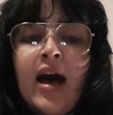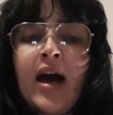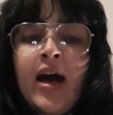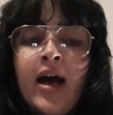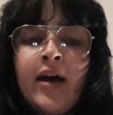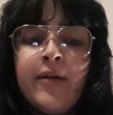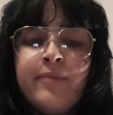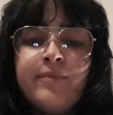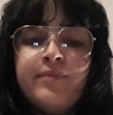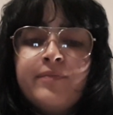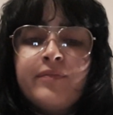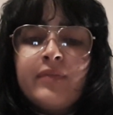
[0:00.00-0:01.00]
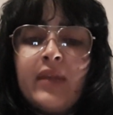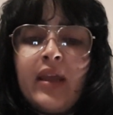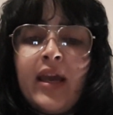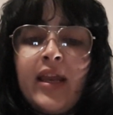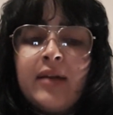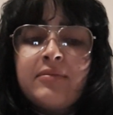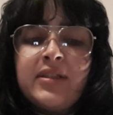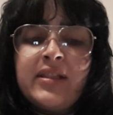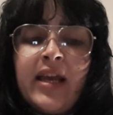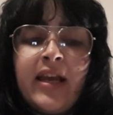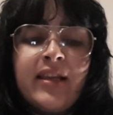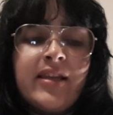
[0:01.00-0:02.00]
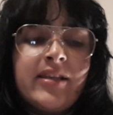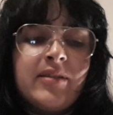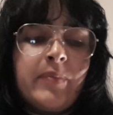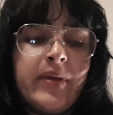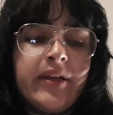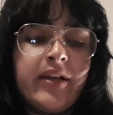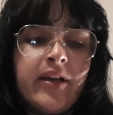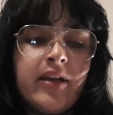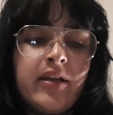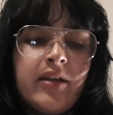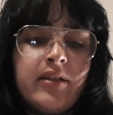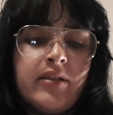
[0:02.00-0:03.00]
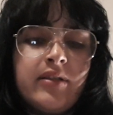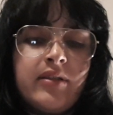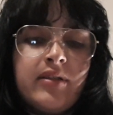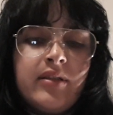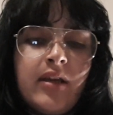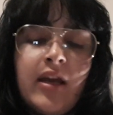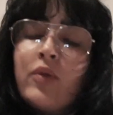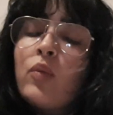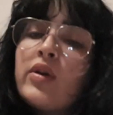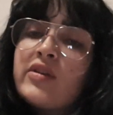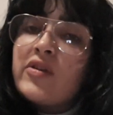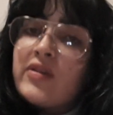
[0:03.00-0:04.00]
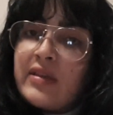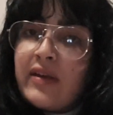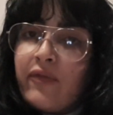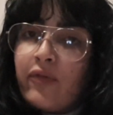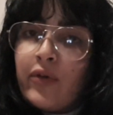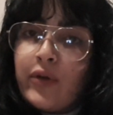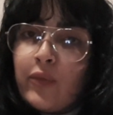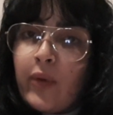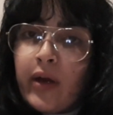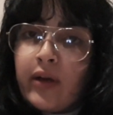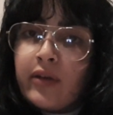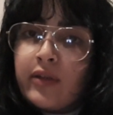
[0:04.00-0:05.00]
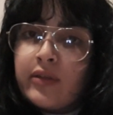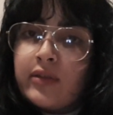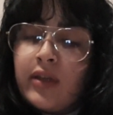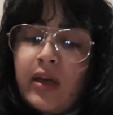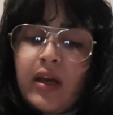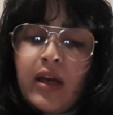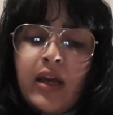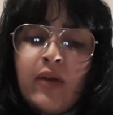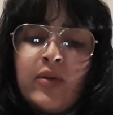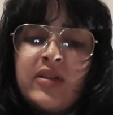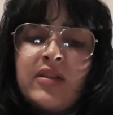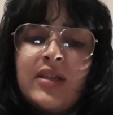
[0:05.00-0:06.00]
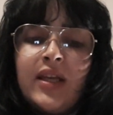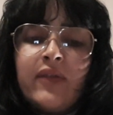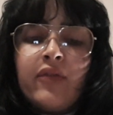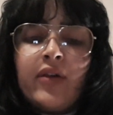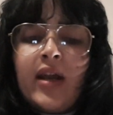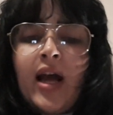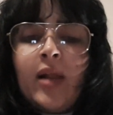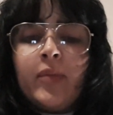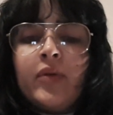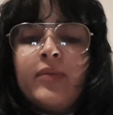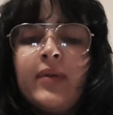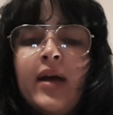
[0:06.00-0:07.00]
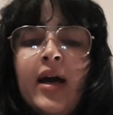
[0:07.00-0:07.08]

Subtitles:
Um, and I'm saying this because it was a different record. It was a different album.